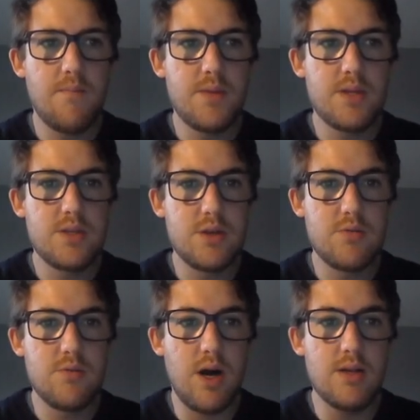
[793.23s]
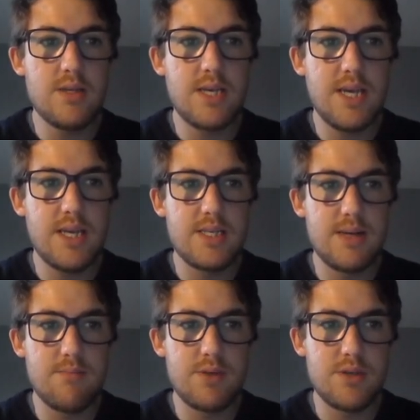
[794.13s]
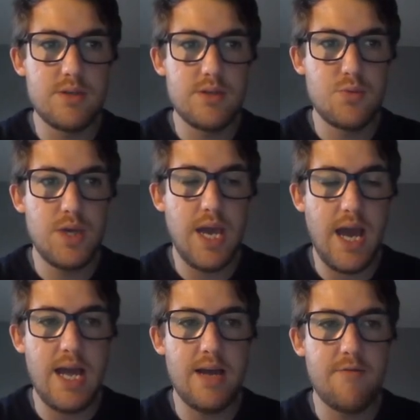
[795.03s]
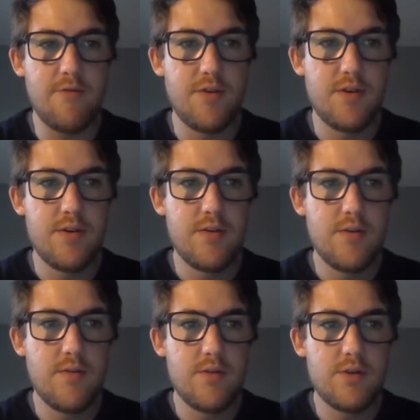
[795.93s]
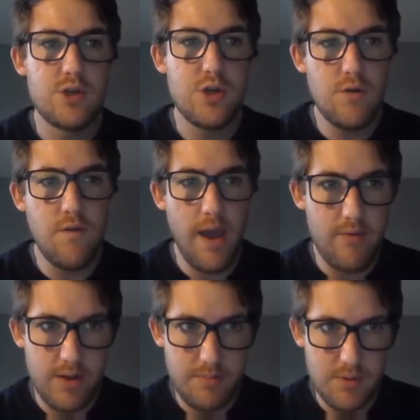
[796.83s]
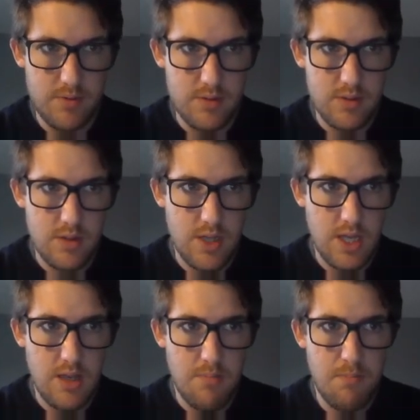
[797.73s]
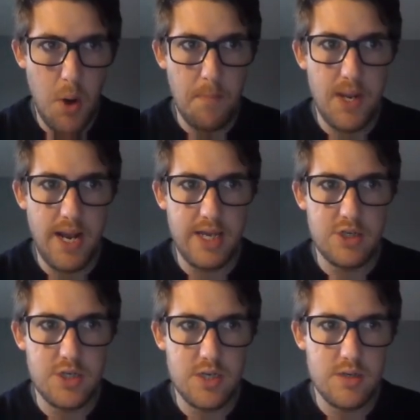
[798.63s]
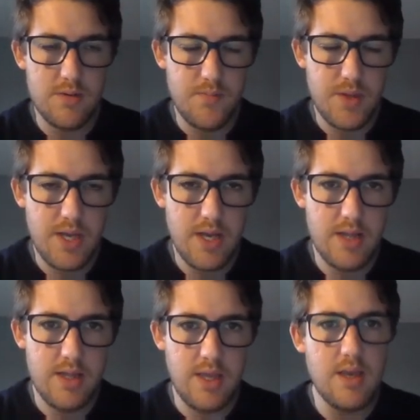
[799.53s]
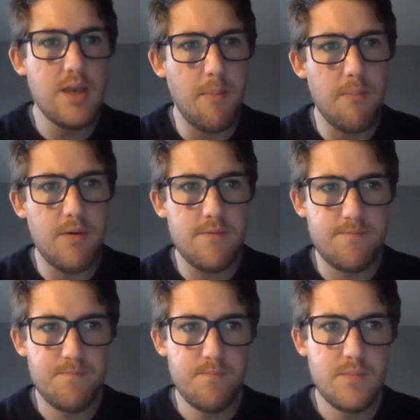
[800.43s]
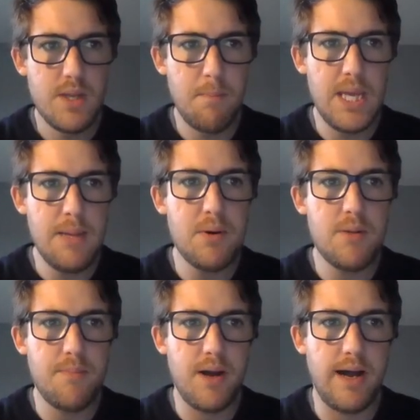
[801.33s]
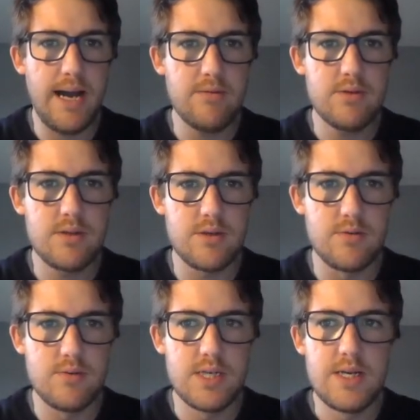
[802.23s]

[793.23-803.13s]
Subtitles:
So under key assumptions, we have two variables, the population and the number of people per household,